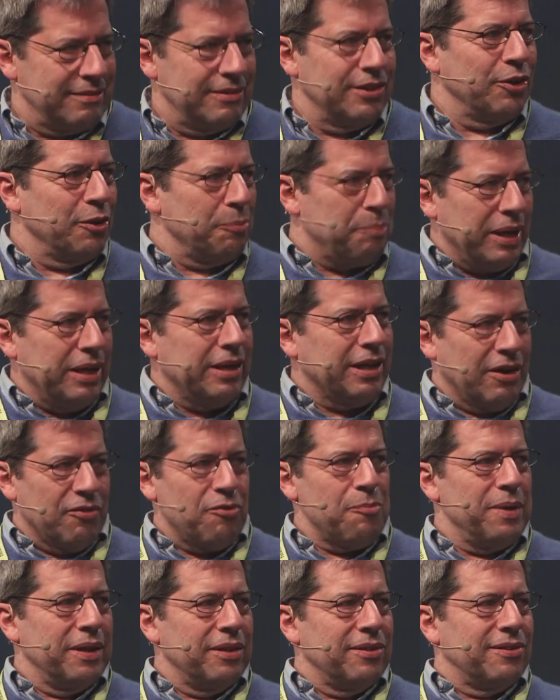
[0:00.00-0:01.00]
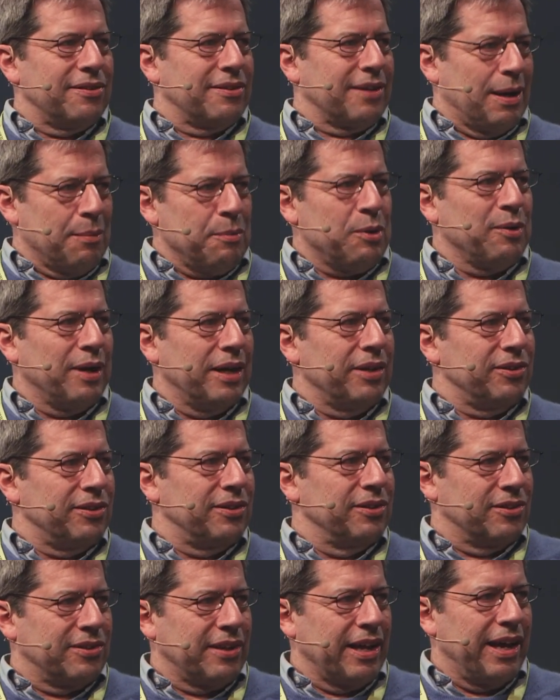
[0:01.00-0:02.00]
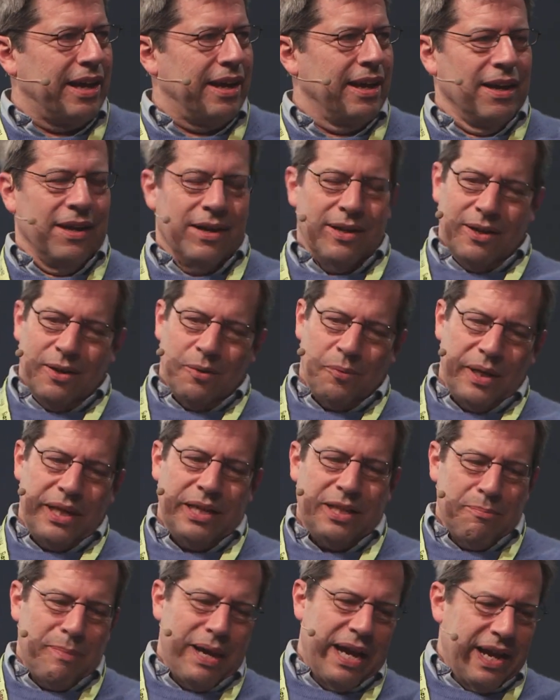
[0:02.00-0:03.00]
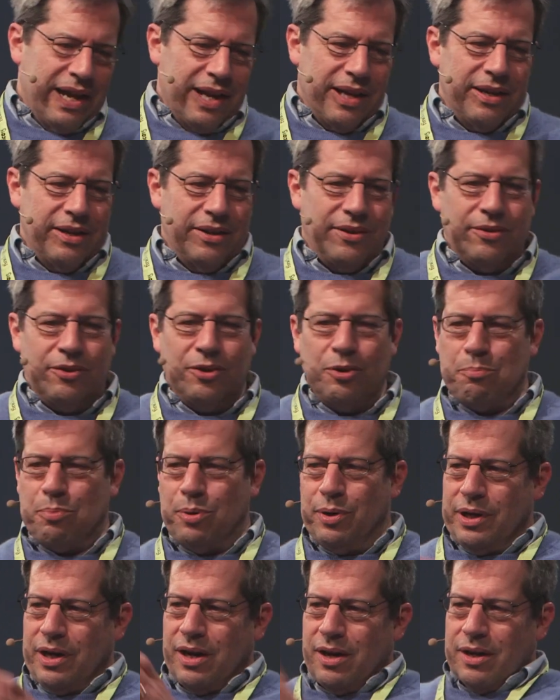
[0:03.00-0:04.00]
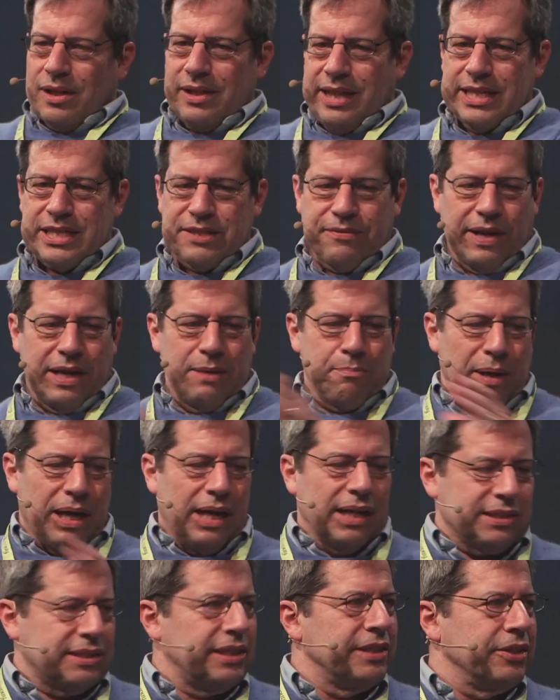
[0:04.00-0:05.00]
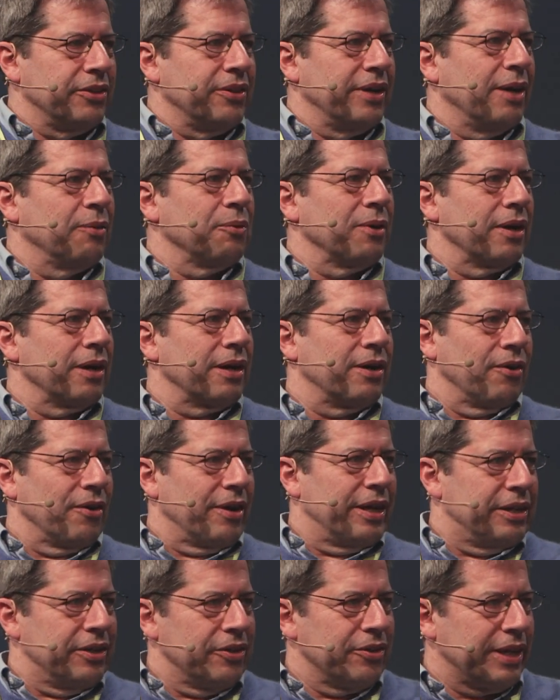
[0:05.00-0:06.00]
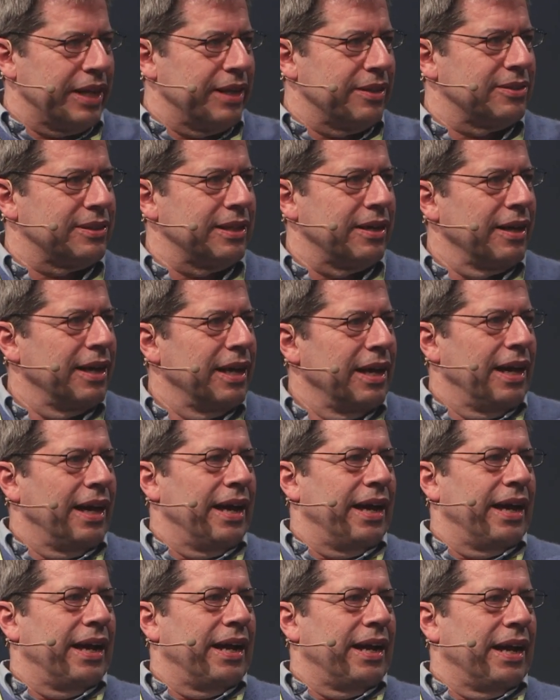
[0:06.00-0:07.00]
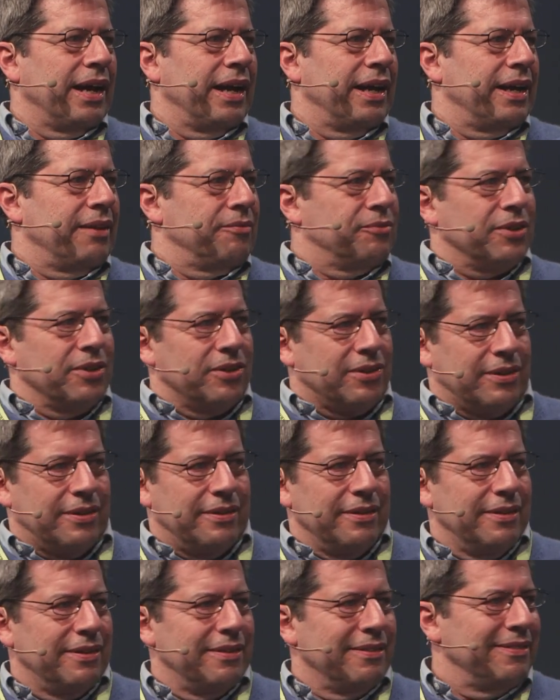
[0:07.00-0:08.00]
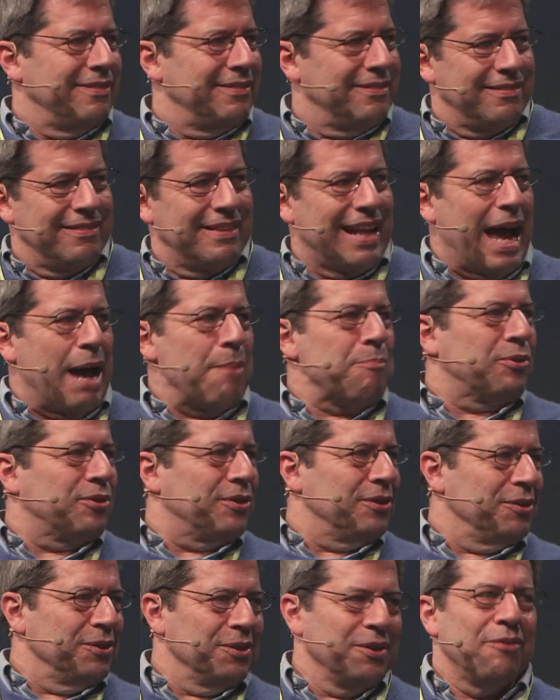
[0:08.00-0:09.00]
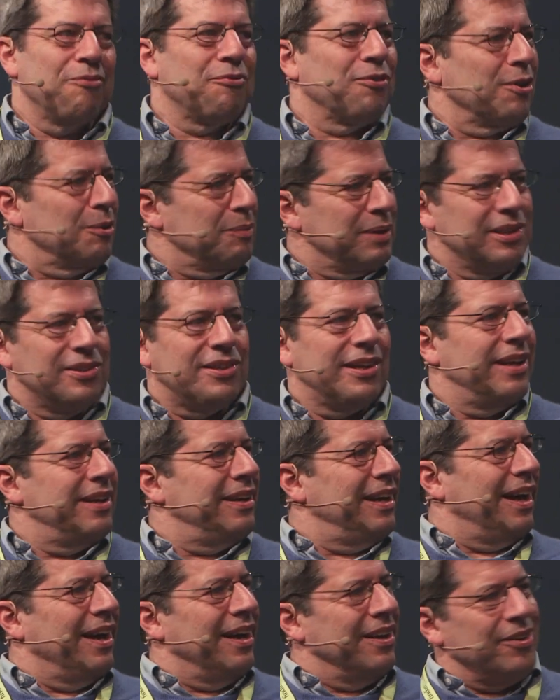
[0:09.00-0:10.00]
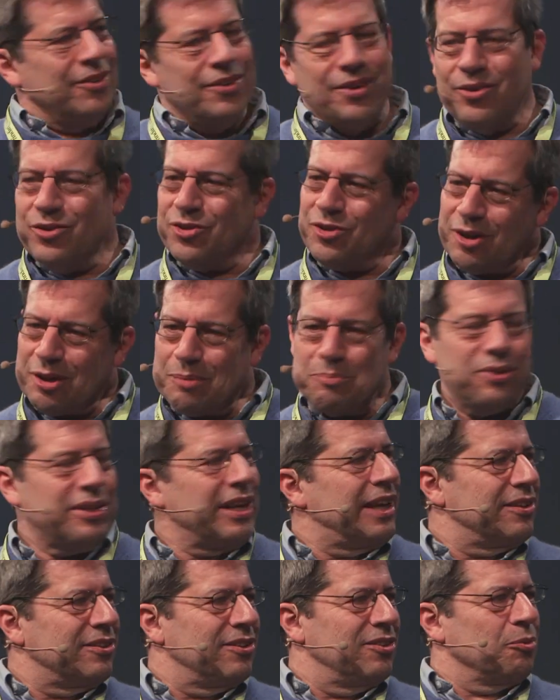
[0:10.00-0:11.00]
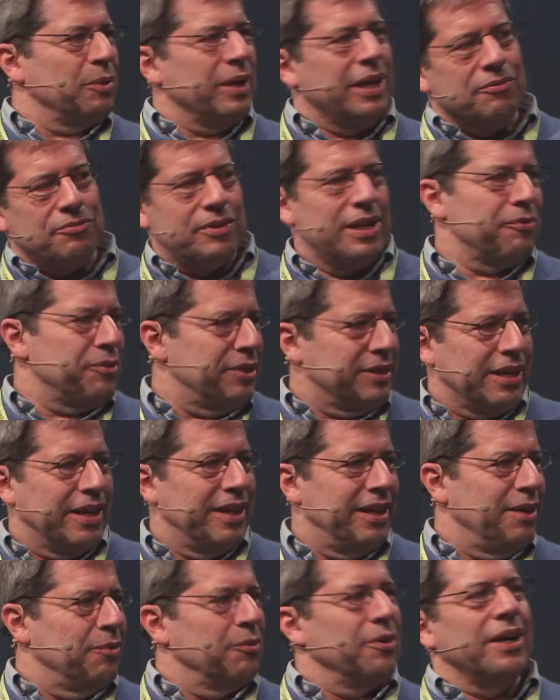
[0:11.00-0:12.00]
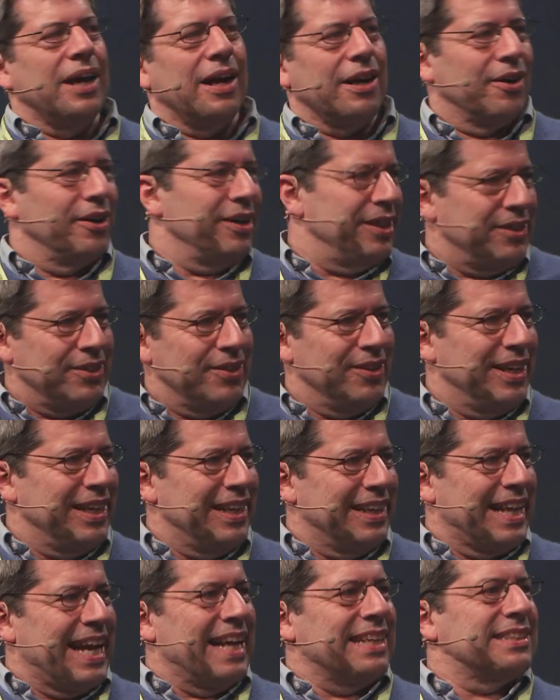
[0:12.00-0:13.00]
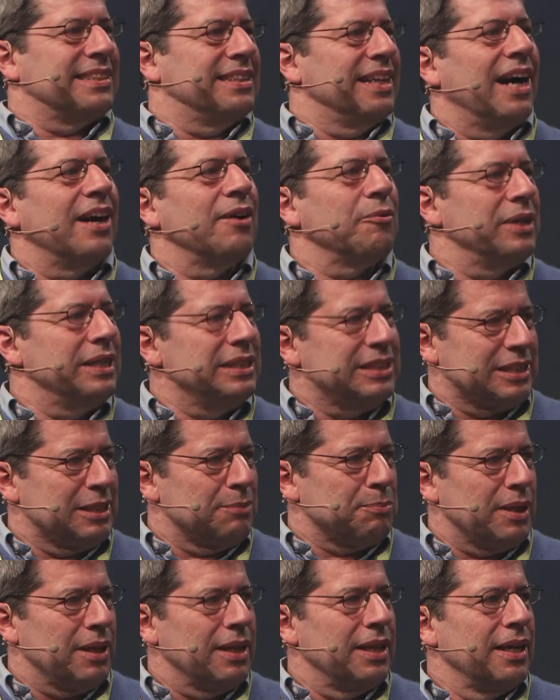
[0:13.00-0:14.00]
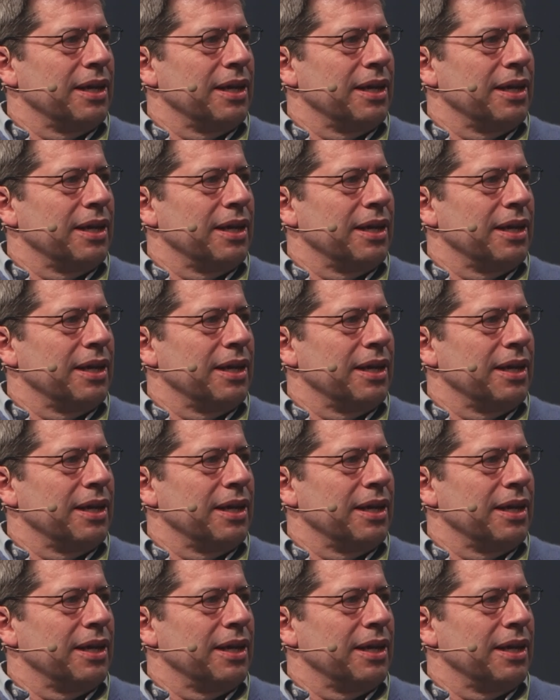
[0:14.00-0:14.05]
European governments come to us and say, we demand you put our classified box on your network or in your data center. And I have just absolutely firmly said, under no circumstances, we have never done it, we're not going to do it, that's not reasonable.